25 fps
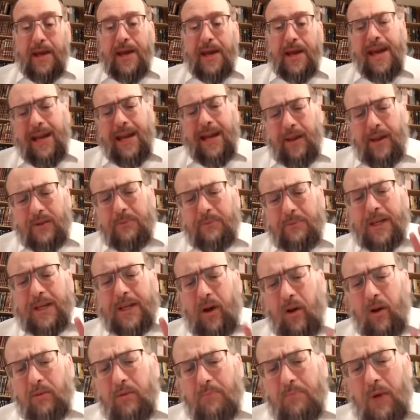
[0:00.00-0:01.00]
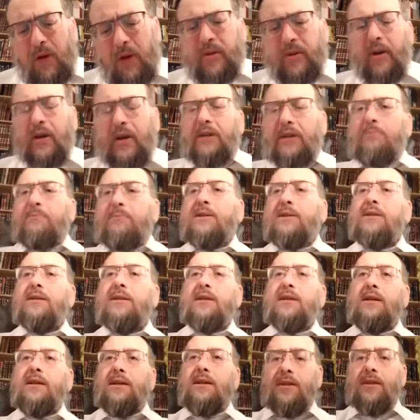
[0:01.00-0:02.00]
Elodami Kol Mokoim.
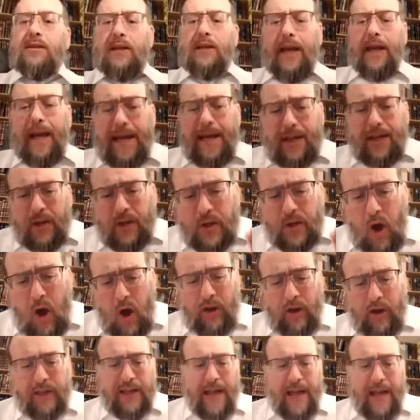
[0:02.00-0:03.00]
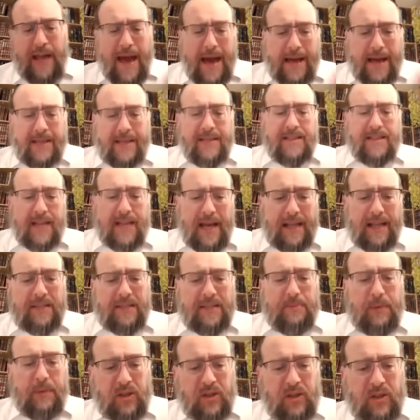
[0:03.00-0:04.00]
That's
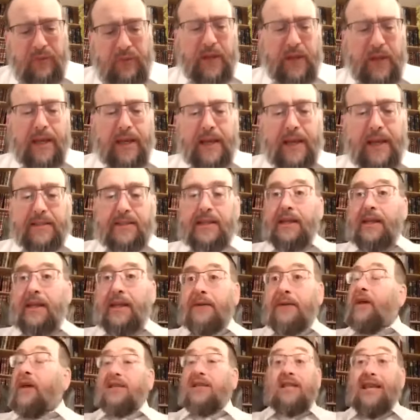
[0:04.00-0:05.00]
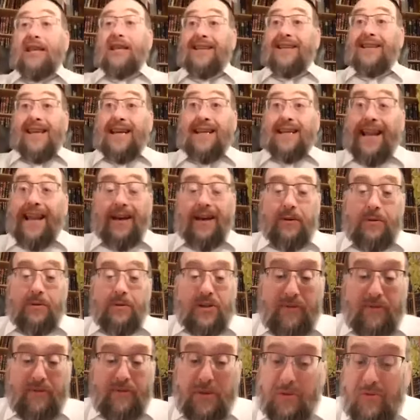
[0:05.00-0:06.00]
the exact
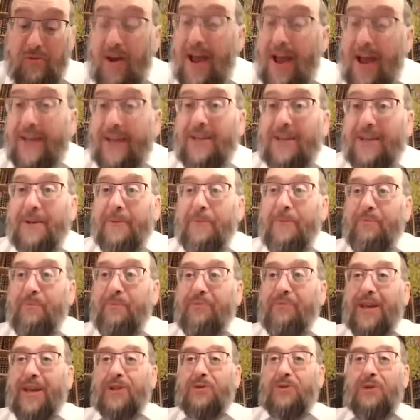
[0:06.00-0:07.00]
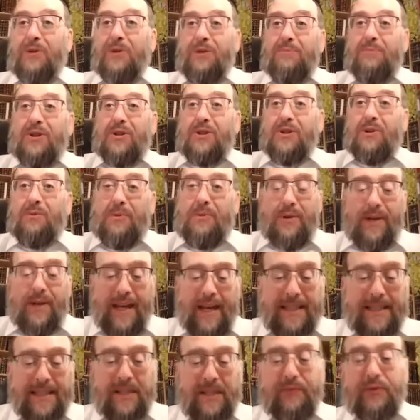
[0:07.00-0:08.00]
language of the Ran. That's where the Mishnah Berurah
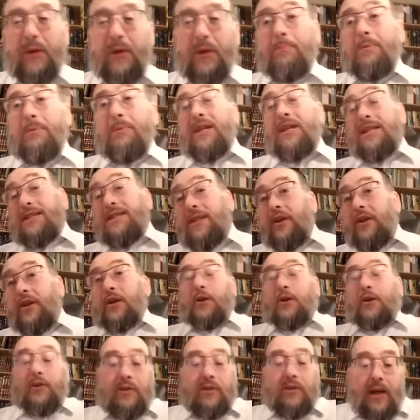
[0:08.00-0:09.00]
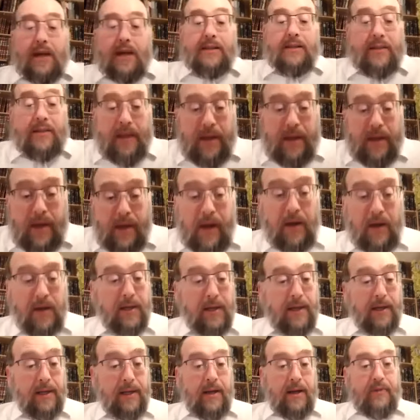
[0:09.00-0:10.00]
gets it from, but it's not a good idea.
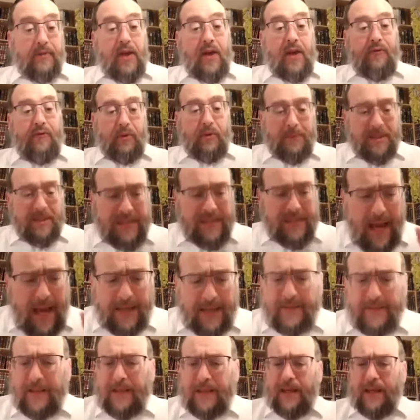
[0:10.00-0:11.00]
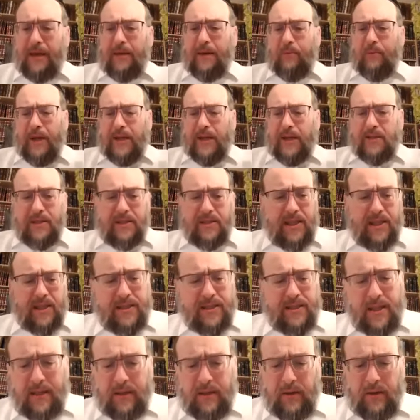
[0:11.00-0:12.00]
And therefore, medaktikim, wait till
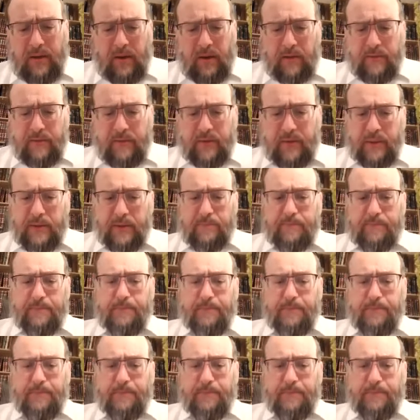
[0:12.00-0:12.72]
Tzeis HaKochavim. And